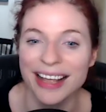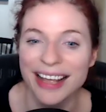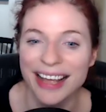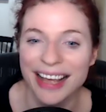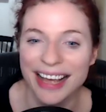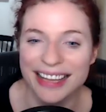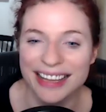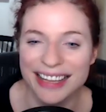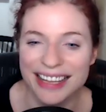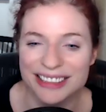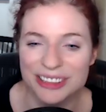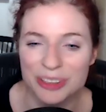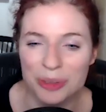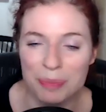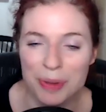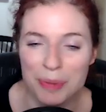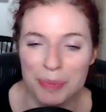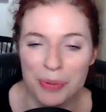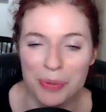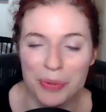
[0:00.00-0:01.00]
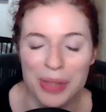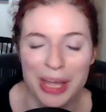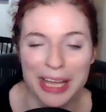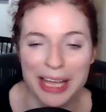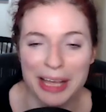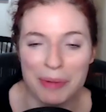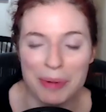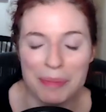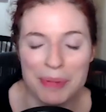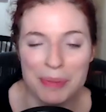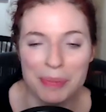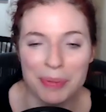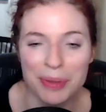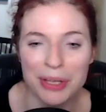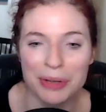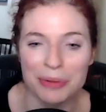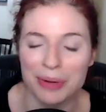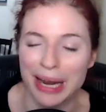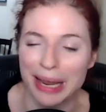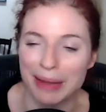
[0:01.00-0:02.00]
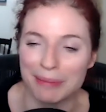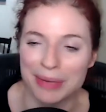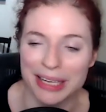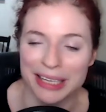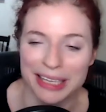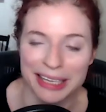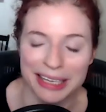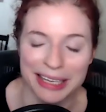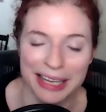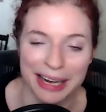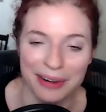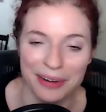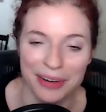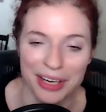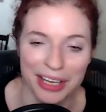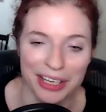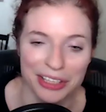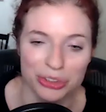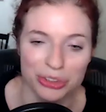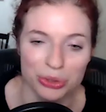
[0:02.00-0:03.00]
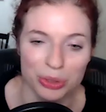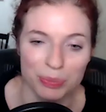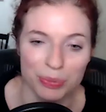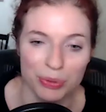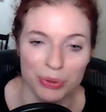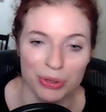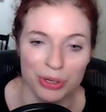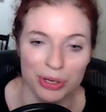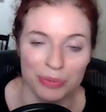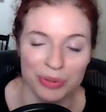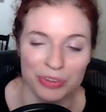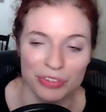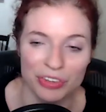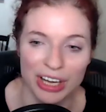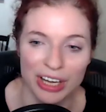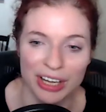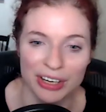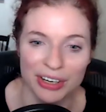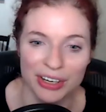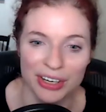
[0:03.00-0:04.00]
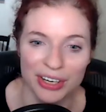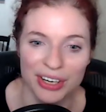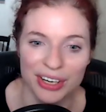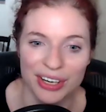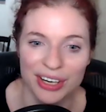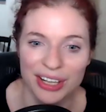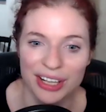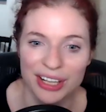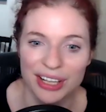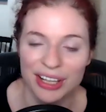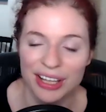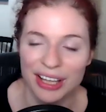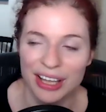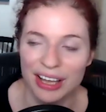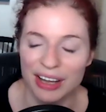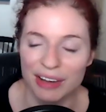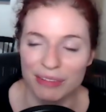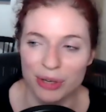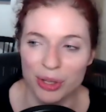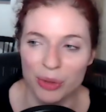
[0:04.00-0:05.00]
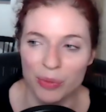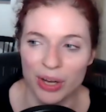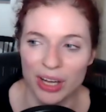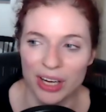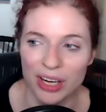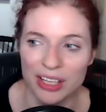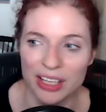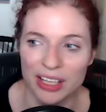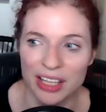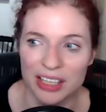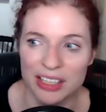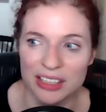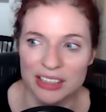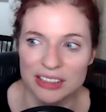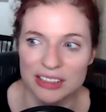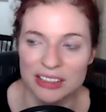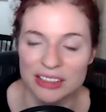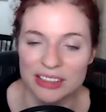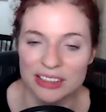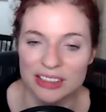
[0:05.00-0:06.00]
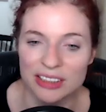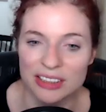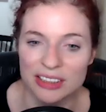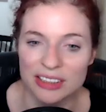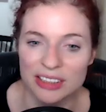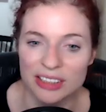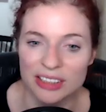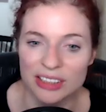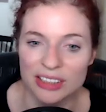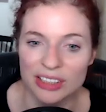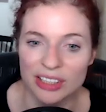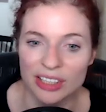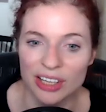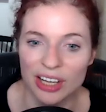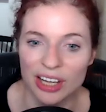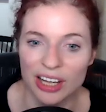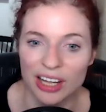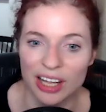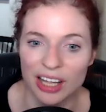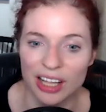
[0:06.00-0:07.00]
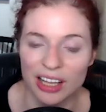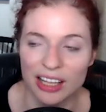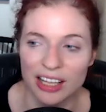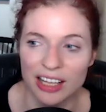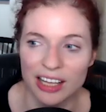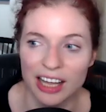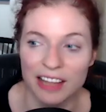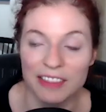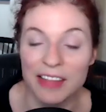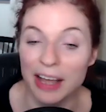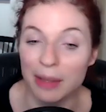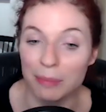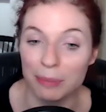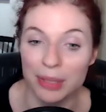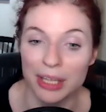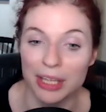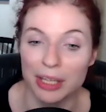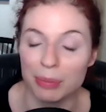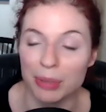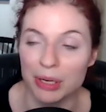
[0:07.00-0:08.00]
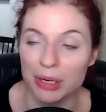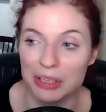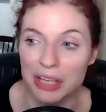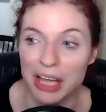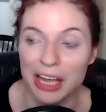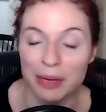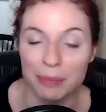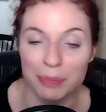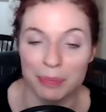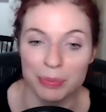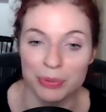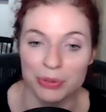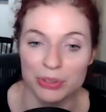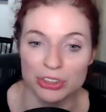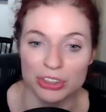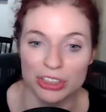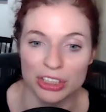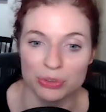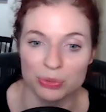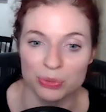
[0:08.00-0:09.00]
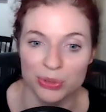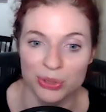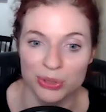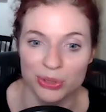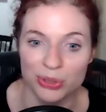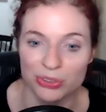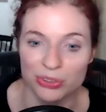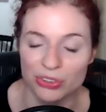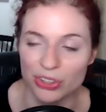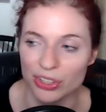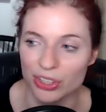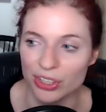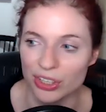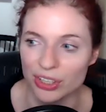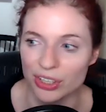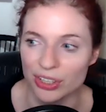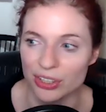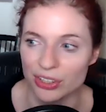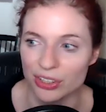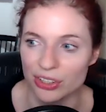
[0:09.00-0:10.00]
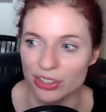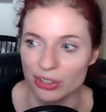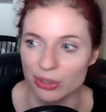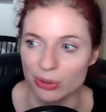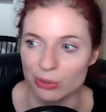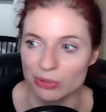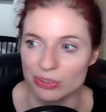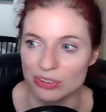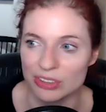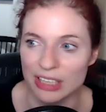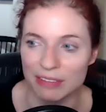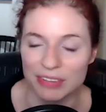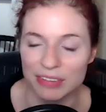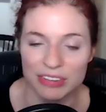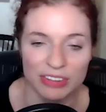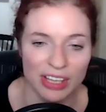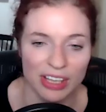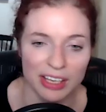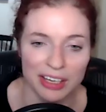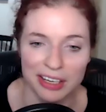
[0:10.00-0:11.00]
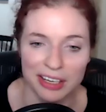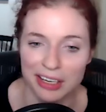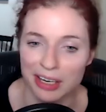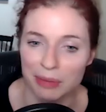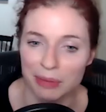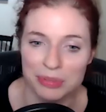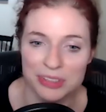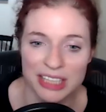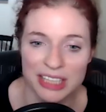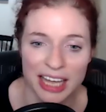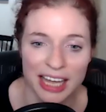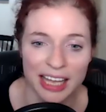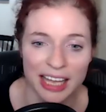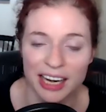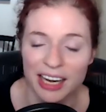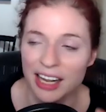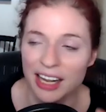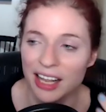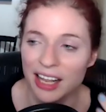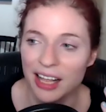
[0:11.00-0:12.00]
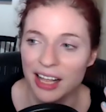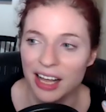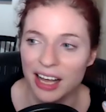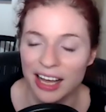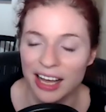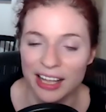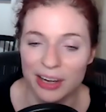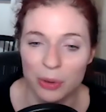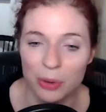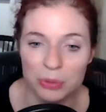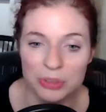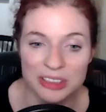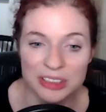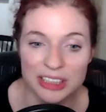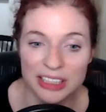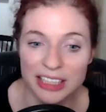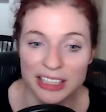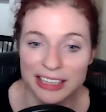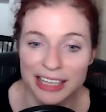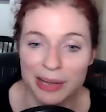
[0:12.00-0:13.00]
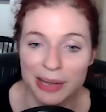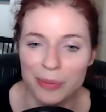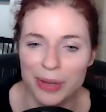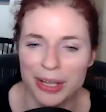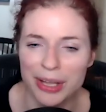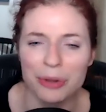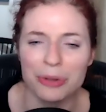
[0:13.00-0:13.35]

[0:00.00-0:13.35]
And like, so people like when people like Kramnik and Garry and Judith Polgar retire, everyone is like, not me, but a lot of people in the chess world are, devastated and upset. I don't see it that way.